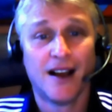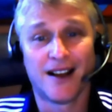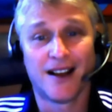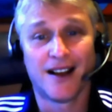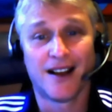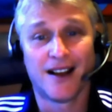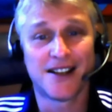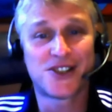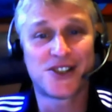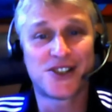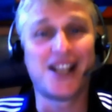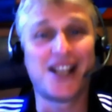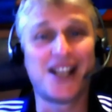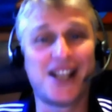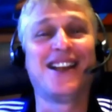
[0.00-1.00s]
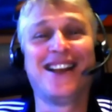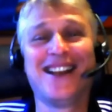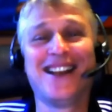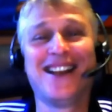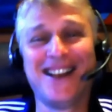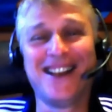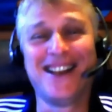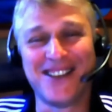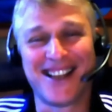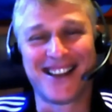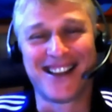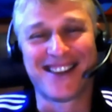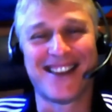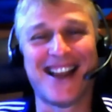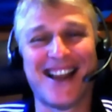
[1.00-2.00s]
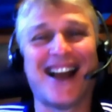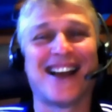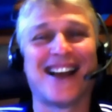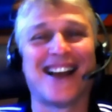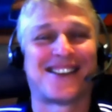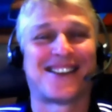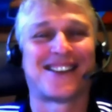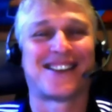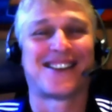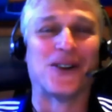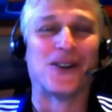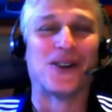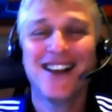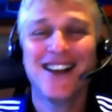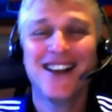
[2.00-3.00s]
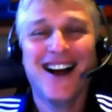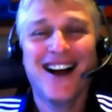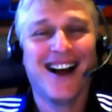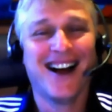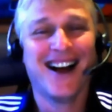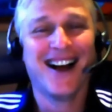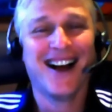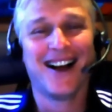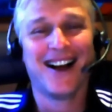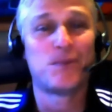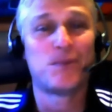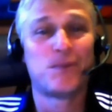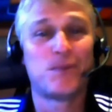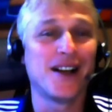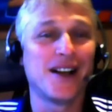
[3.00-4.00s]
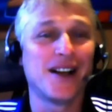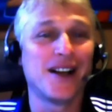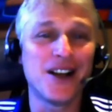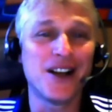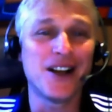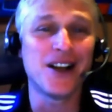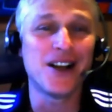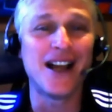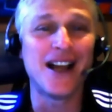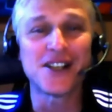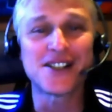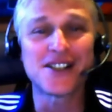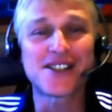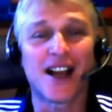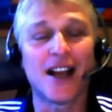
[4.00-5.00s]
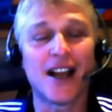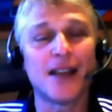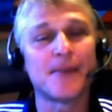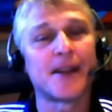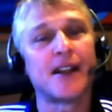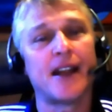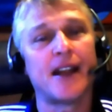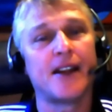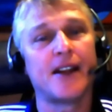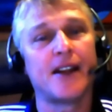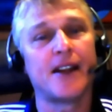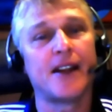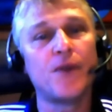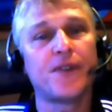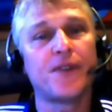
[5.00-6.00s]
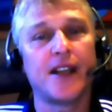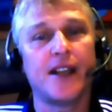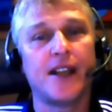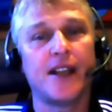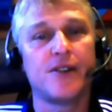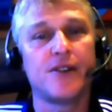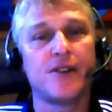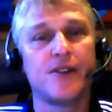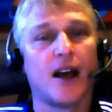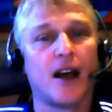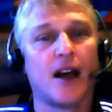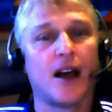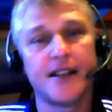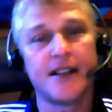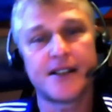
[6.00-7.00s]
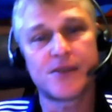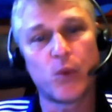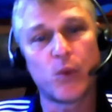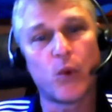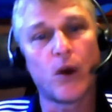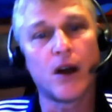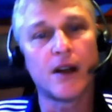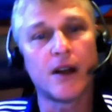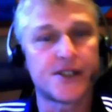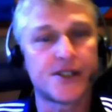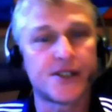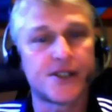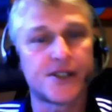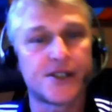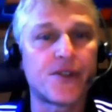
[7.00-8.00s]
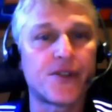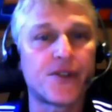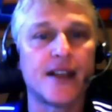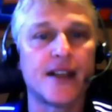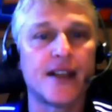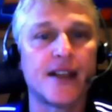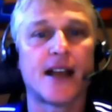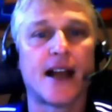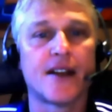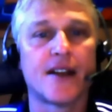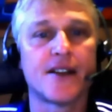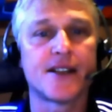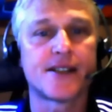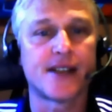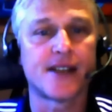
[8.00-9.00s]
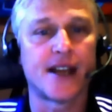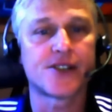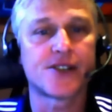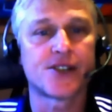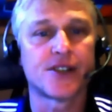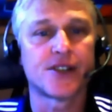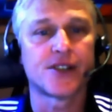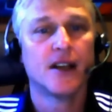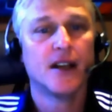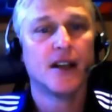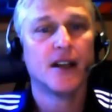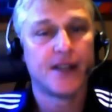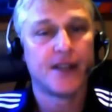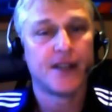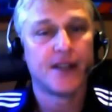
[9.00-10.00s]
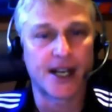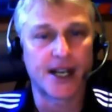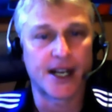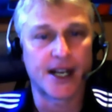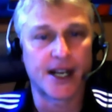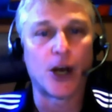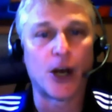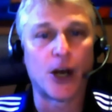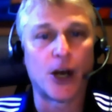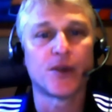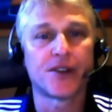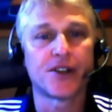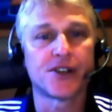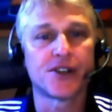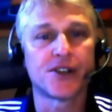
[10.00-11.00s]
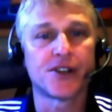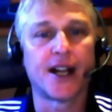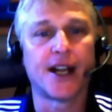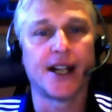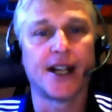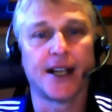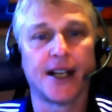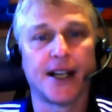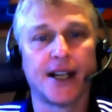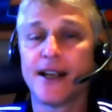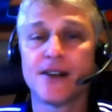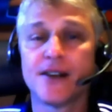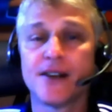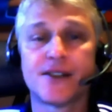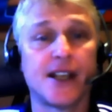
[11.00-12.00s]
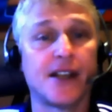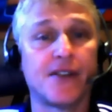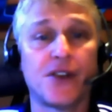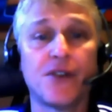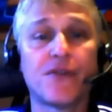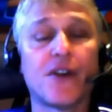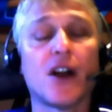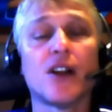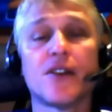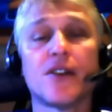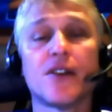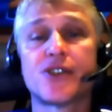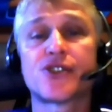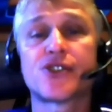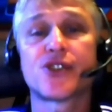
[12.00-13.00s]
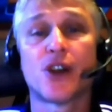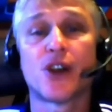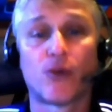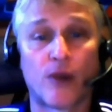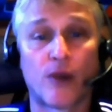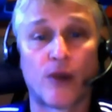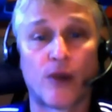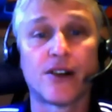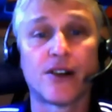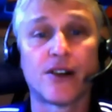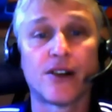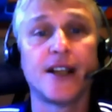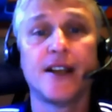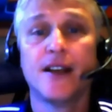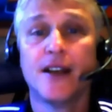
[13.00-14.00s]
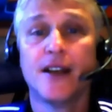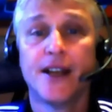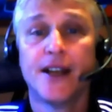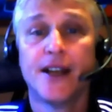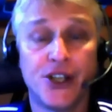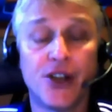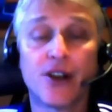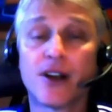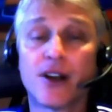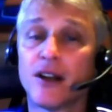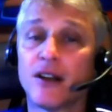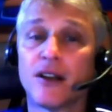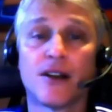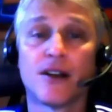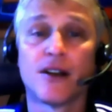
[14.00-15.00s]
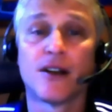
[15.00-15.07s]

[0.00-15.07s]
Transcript: in achieving that goal. But we have a good time, and hopefully you got at least 1 or 2 things out of this session that's going to help you with your trading. And I guarantee you, if you follow this show regularly, you're going to learn